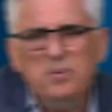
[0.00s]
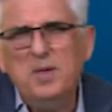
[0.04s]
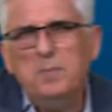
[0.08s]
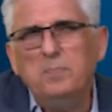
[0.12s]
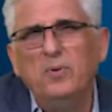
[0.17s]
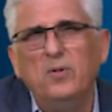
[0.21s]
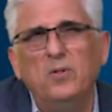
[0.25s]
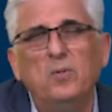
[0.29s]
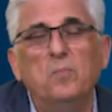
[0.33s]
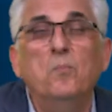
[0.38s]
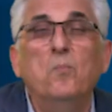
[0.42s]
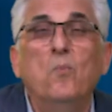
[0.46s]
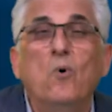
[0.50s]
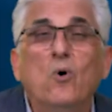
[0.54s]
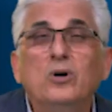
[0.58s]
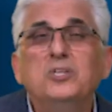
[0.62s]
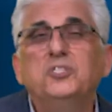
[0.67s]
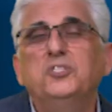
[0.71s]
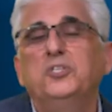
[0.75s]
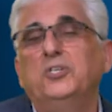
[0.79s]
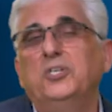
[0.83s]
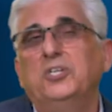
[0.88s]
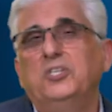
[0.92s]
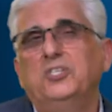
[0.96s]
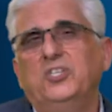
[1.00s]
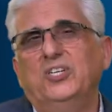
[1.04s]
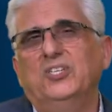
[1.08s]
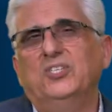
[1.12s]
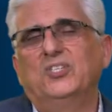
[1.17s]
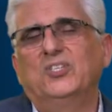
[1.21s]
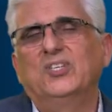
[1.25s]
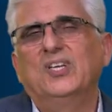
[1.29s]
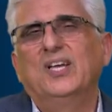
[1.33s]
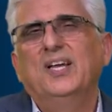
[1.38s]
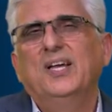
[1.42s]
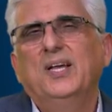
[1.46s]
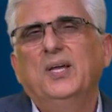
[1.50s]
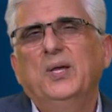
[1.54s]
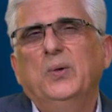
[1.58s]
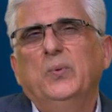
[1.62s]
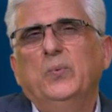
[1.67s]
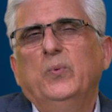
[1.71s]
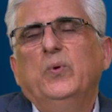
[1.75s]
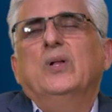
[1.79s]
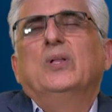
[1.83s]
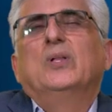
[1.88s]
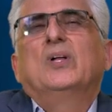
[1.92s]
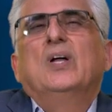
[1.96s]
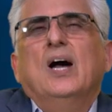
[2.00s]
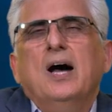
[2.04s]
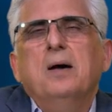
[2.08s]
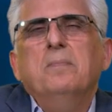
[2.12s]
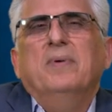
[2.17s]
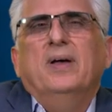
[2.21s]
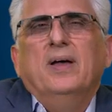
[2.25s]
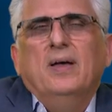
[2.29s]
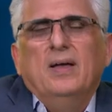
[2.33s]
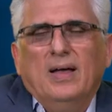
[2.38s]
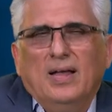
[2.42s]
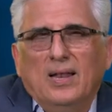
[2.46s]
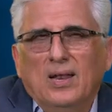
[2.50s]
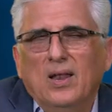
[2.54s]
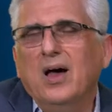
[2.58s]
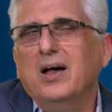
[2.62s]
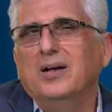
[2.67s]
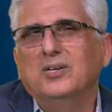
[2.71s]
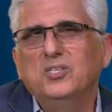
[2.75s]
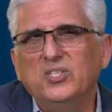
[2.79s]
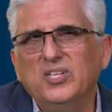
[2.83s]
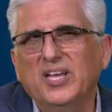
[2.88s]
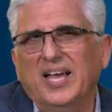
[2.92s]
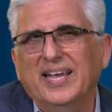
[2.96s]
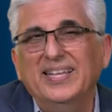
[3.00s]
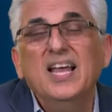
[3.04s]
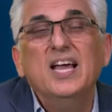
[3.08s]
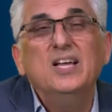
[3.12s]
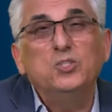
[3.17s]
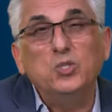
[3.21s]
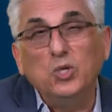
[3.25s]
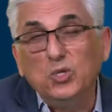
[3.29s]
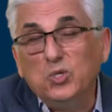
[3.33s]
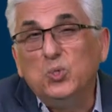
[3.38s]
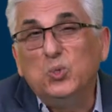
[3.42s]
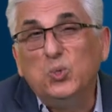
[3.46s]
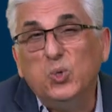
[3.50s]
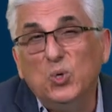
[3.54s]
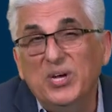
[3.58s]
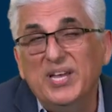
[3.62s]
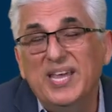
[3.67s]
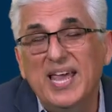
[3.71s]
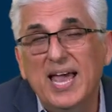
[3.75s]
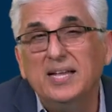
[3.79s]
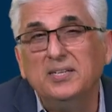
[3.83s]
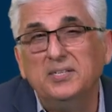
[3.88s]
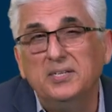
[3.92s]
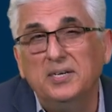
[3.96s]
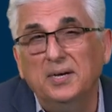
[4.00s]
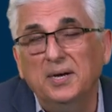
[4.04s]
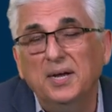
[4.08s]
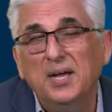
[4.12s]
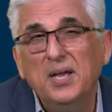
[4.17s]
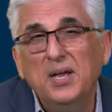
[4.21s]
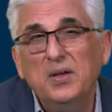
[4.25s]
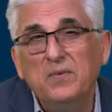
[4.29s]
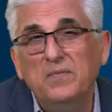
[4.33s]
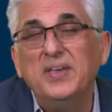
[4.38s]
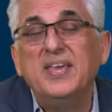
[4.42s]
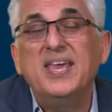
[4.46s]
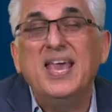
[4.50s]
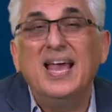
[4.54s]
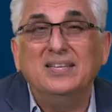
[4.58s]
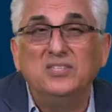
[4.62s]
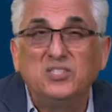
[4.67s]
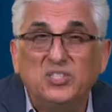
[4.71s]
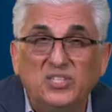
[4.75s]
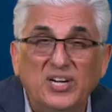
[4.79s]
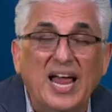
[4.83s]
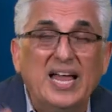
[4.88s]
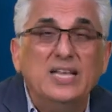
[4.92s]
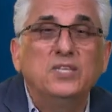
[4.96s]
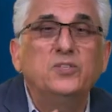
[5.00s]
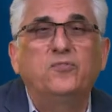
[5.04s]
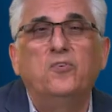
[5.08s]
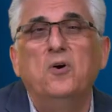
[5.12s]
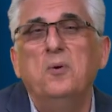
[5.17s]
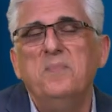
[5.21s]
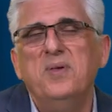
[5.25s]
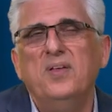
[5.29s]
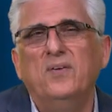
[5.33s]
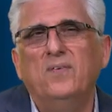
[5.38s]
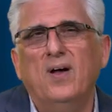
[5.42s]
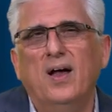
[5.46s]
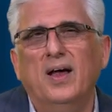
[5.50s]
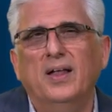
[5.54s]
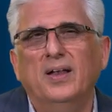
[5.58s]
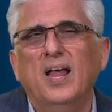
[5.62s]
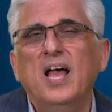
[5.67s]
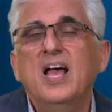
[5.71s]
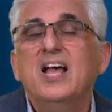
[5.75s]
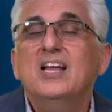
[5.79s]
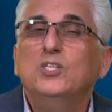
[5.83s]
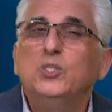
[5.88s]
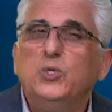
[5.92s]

people, more churches will come alongside. So together we can transform Iran.